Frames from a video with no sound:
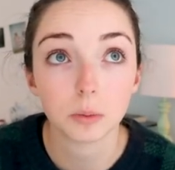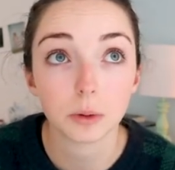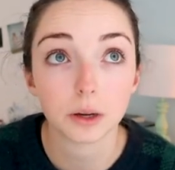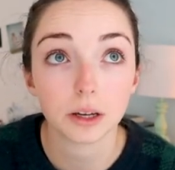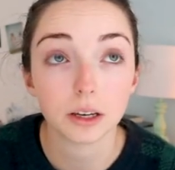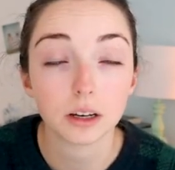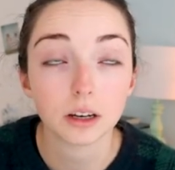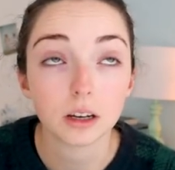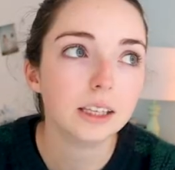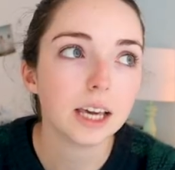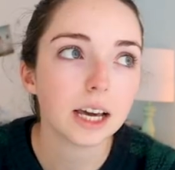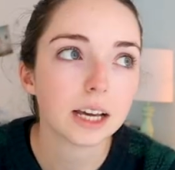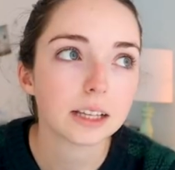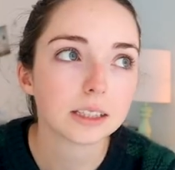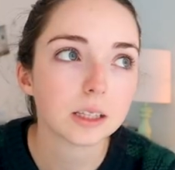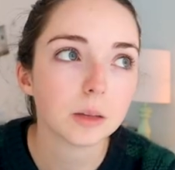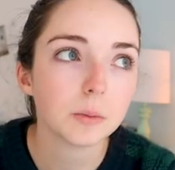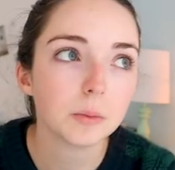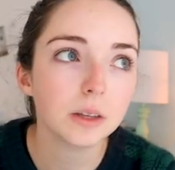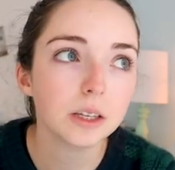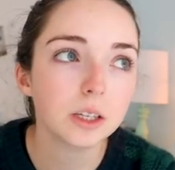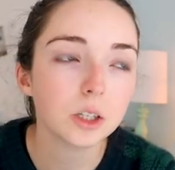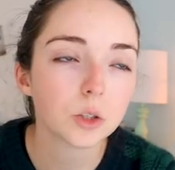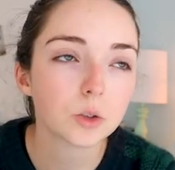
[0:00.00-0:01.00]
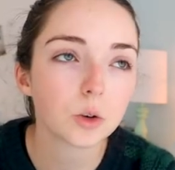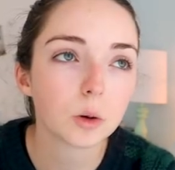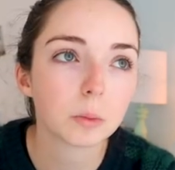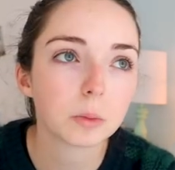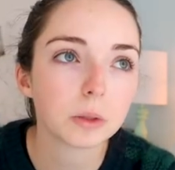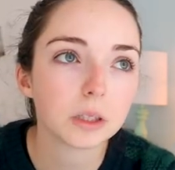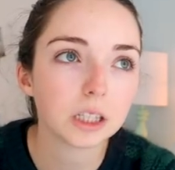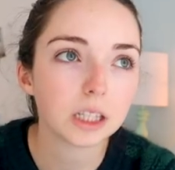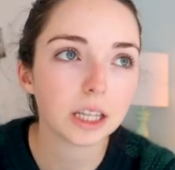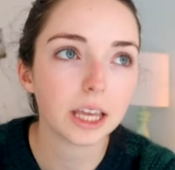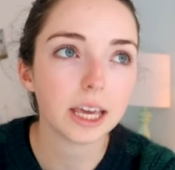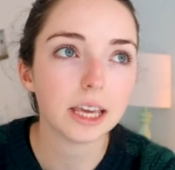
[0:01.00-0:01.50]
But yeah, something to
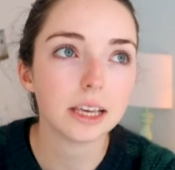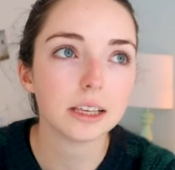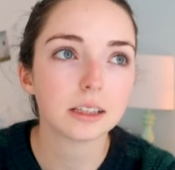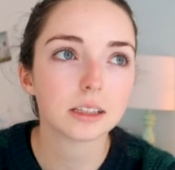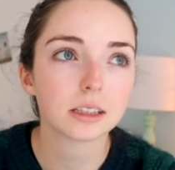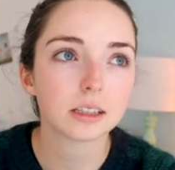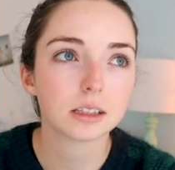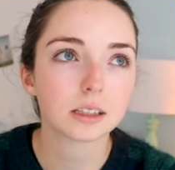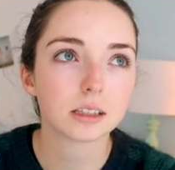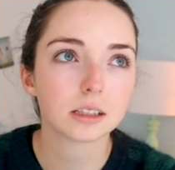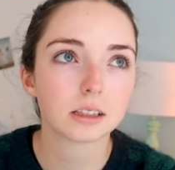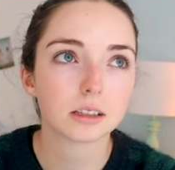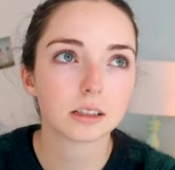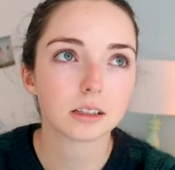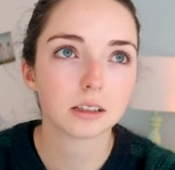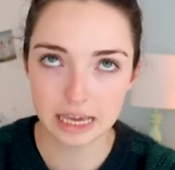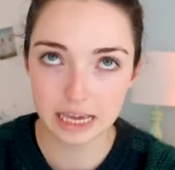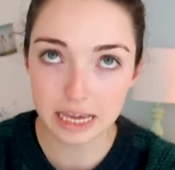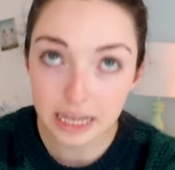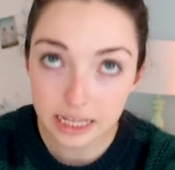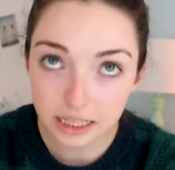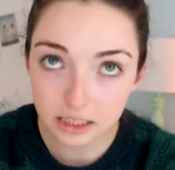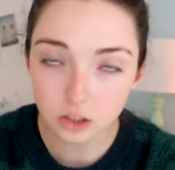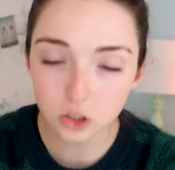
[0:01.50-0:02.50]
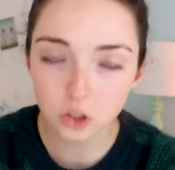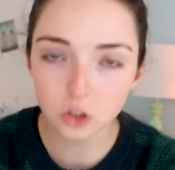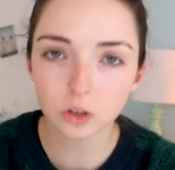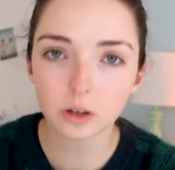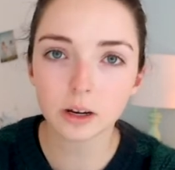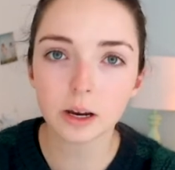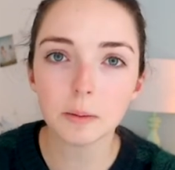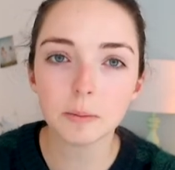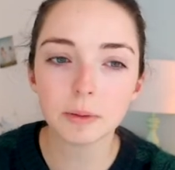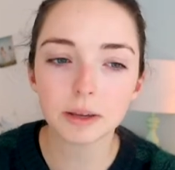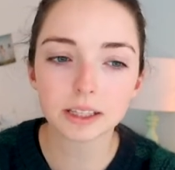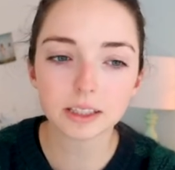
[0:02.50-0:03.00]
replace
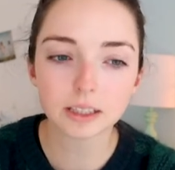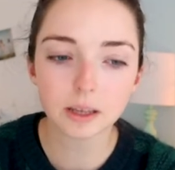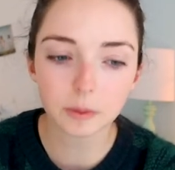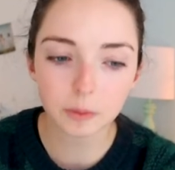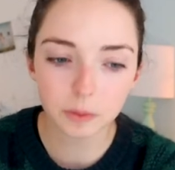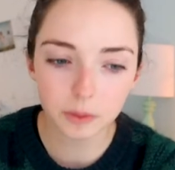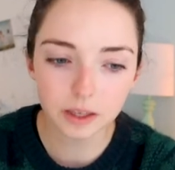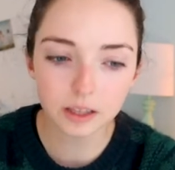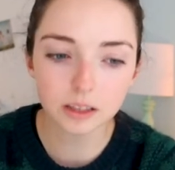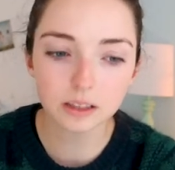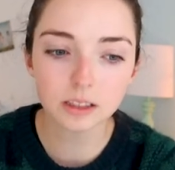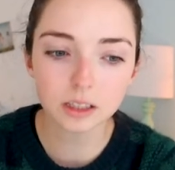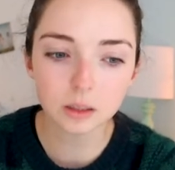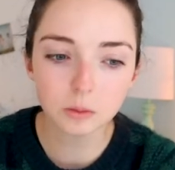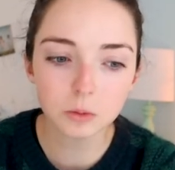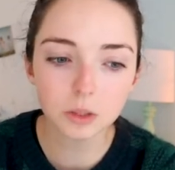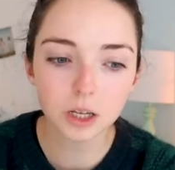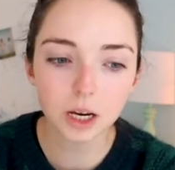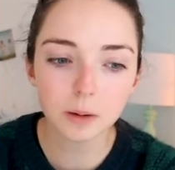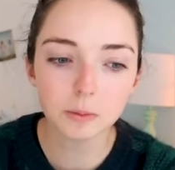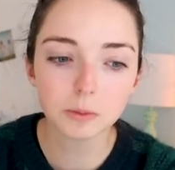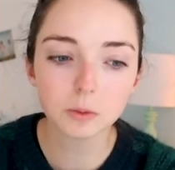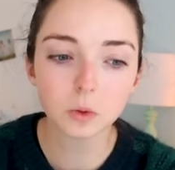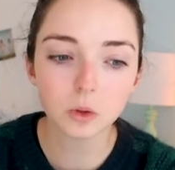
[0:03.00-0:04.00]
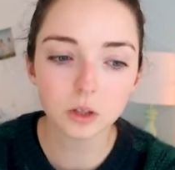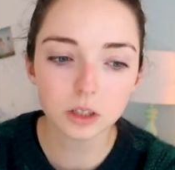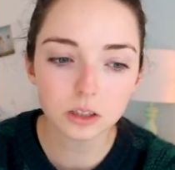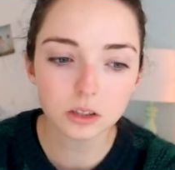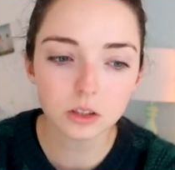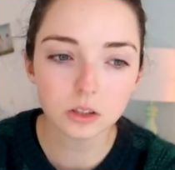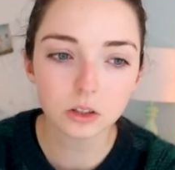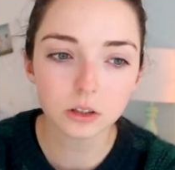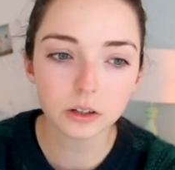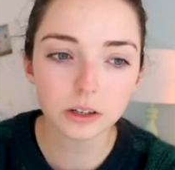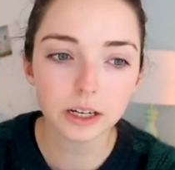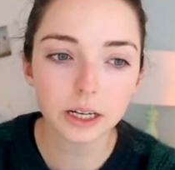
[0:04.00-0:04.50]
Instagram, because I think sometimes with
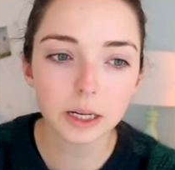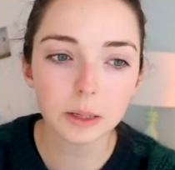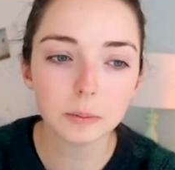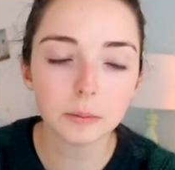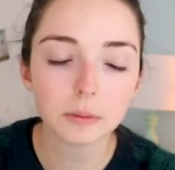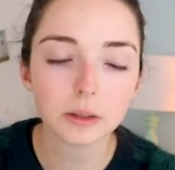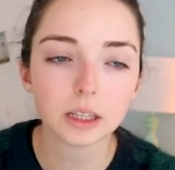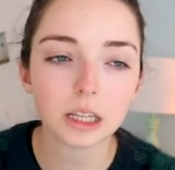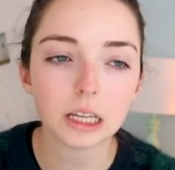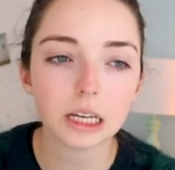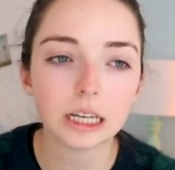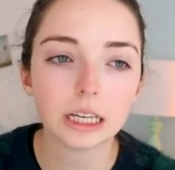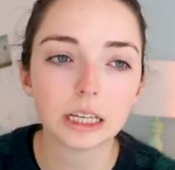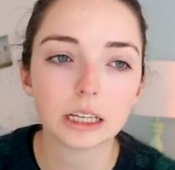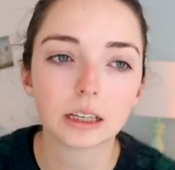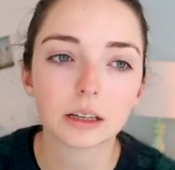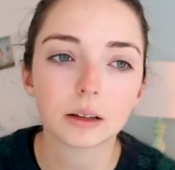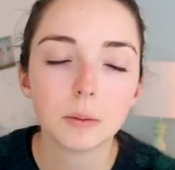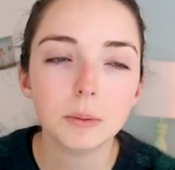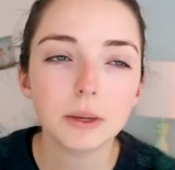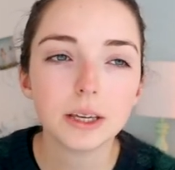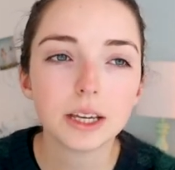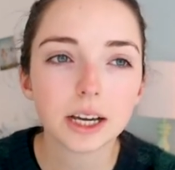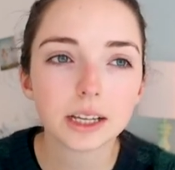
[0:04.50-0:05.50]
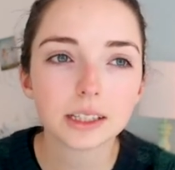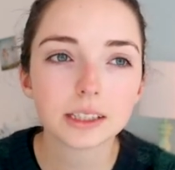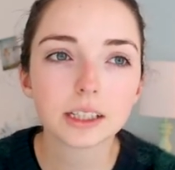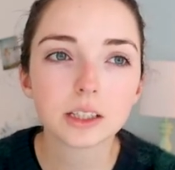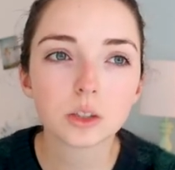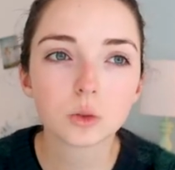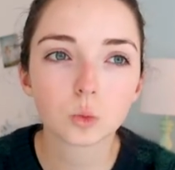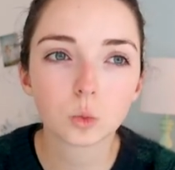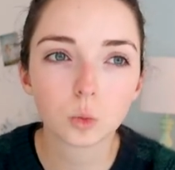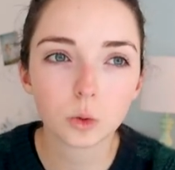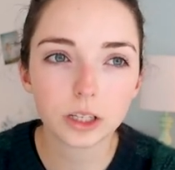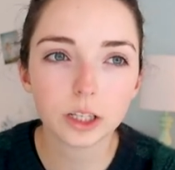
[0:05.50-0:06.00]
Instagram, because
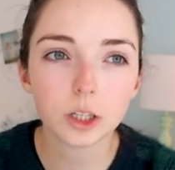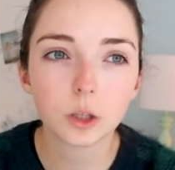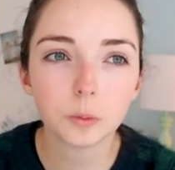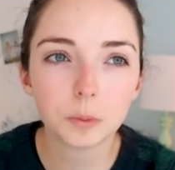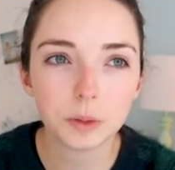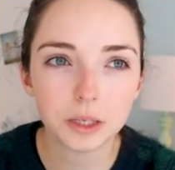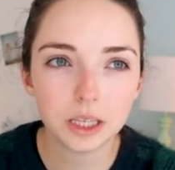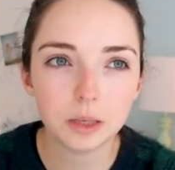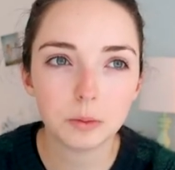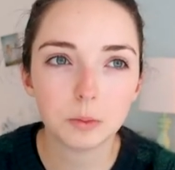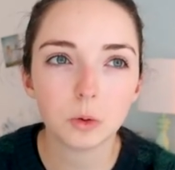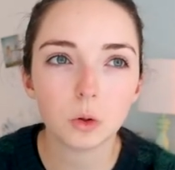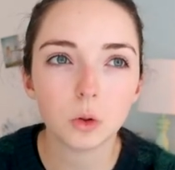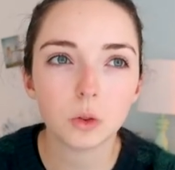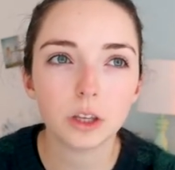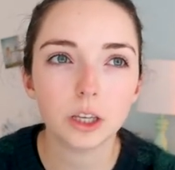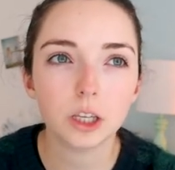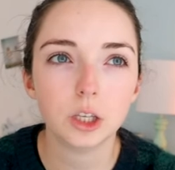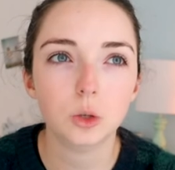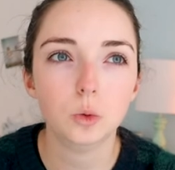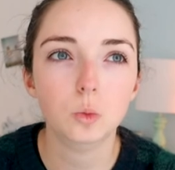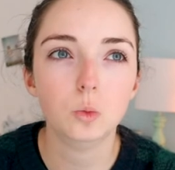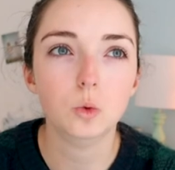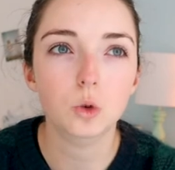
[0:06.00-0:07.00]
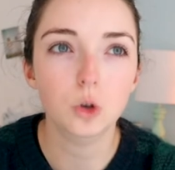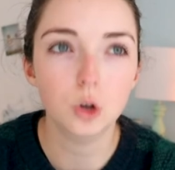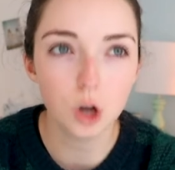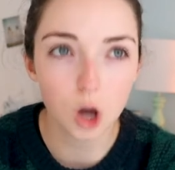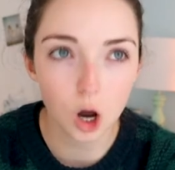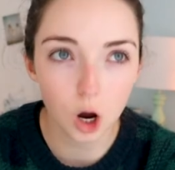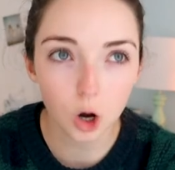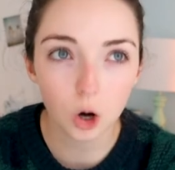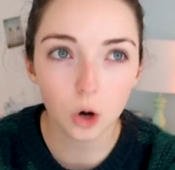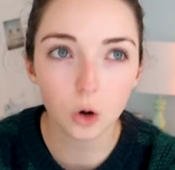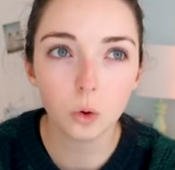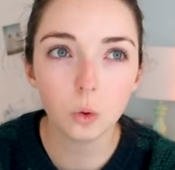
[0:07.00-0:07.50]
it's real people that you
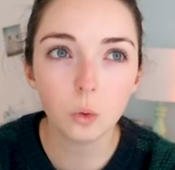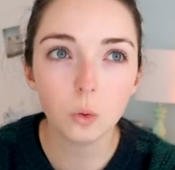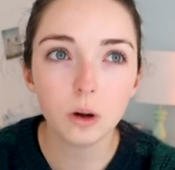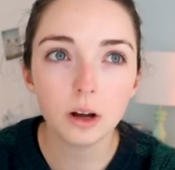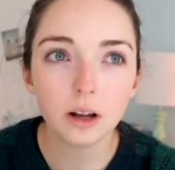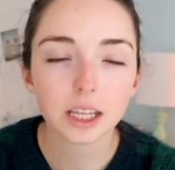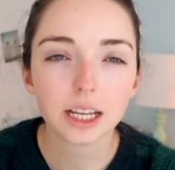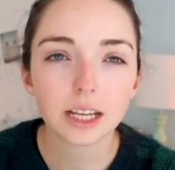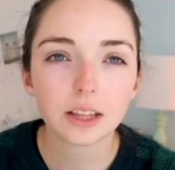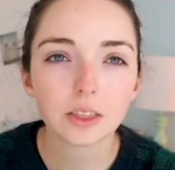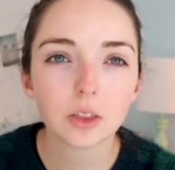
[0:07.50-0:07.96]
know,